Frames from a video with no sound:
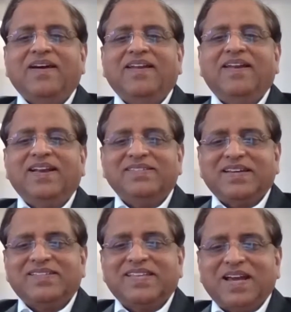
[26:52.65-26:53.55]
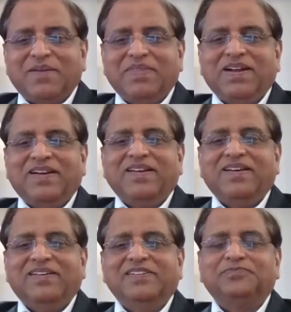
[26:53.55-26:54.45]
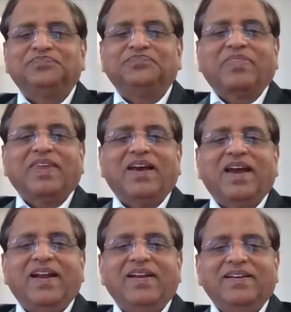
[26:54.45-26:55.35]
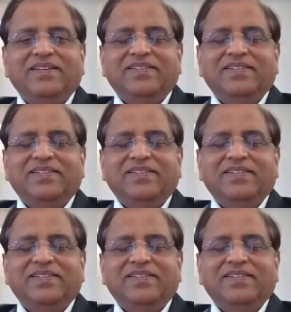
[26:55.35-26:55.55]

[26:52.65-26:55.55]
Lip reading: Having said that, and